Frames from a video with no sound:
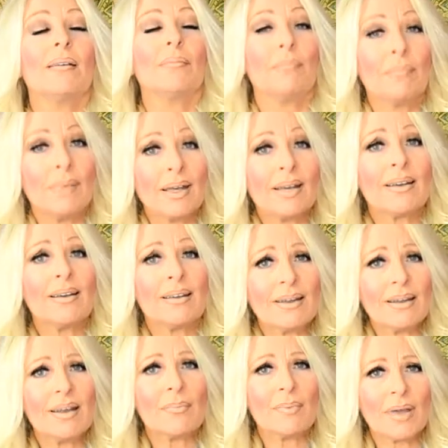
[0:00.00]

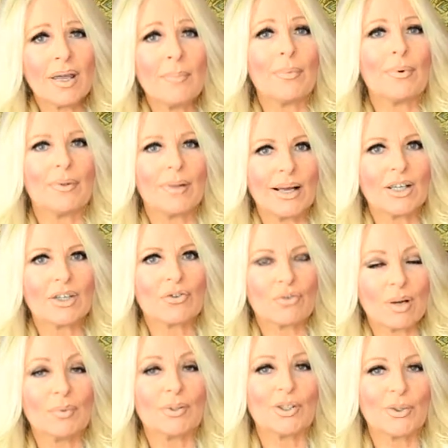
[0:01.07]
Many people had
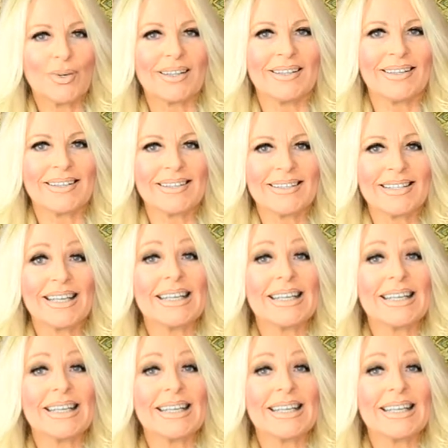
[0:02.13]
trouble doing this.